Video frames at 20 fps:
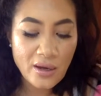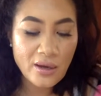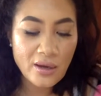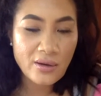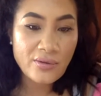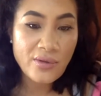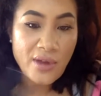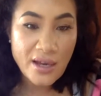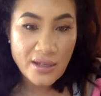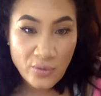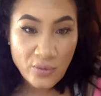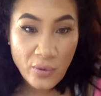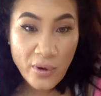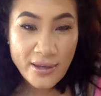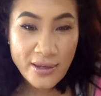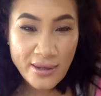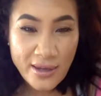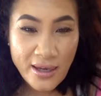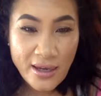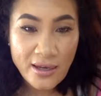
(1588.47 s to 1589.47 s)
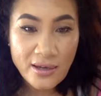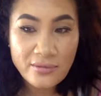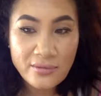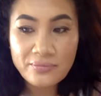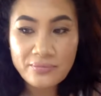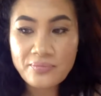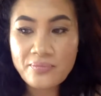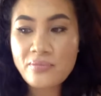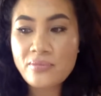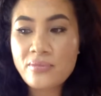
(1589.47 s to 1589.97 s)
That's one thing.
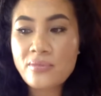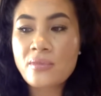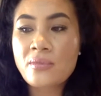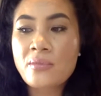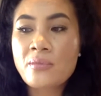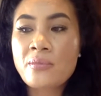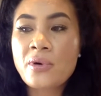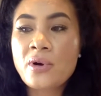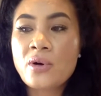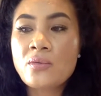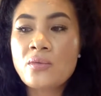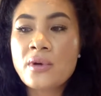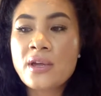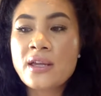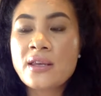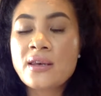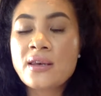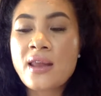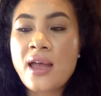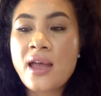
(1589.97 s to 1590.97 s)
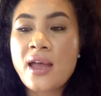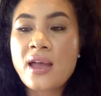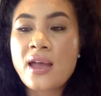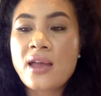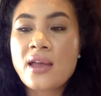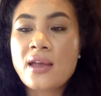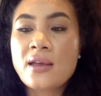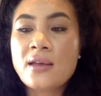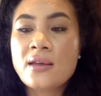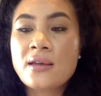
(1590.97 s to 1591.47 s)
But when
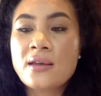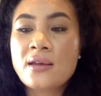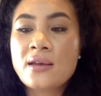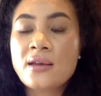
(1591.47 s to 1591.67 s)
they